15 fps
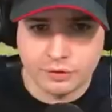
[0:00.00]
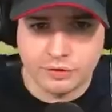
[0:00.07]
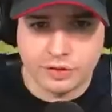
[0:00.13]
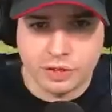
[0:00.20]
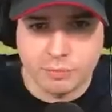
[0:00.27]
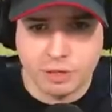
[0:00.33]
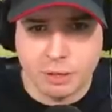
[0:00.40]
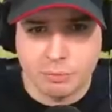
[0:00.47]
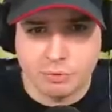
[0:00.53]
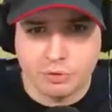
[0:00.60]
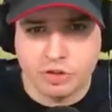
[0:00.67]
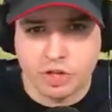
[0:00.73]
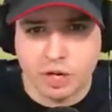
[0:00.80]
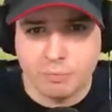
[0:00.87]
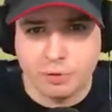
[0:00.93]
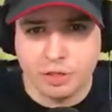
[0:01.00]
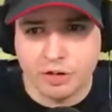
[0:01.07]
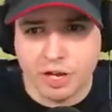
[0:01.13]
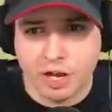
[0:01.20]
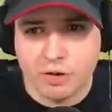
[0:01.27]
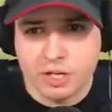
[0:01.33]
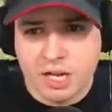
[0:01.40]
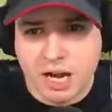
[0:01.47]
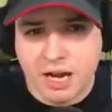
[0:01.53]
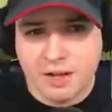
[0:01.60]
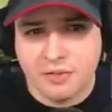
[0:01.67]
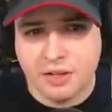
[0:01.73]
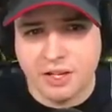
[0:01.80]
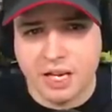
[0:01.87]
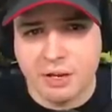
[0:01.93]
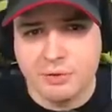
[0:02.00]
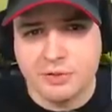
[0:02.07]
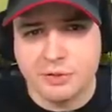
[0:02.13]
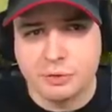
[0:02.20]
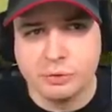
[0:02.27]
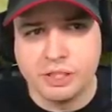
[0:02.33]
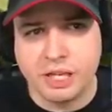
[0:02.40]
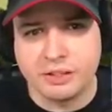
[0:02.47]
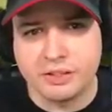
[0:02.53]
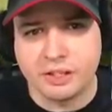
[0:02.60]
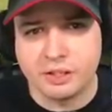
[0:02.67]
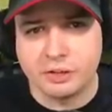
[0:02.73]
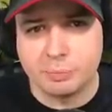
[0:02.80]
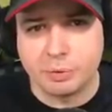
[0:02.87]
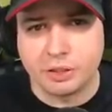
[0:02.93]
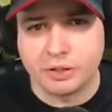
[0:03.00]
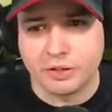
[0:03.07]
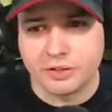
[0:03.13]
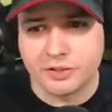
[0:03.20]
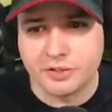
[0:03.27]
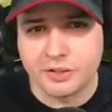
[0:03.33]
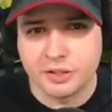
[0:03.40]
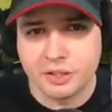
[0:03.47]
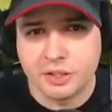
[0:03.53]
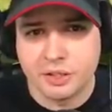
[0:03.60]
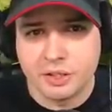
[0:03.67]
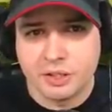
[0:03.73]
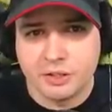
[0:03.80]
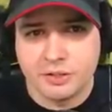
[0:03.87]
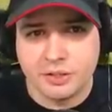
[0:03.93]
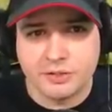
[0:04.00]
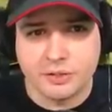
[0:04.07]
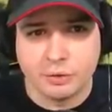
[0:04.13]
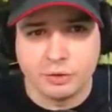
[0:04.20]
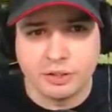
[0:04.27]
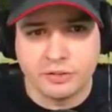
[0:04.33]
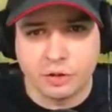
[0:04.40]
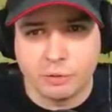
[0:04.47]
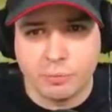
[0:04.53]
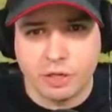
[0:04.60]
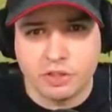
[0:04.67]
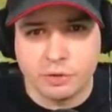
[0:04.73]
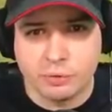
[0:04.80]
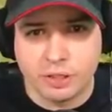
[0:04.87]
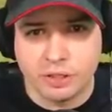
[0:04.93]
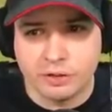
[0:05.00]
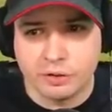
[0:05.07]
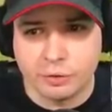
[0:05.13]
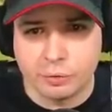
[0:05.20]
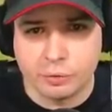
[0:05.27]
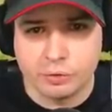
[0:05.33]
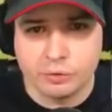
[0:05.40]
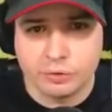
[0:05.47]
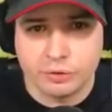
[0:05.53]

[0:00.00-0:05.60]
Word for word: He's gonna be able to jump here now. I think I'll soon get killed because there's only so much you can do.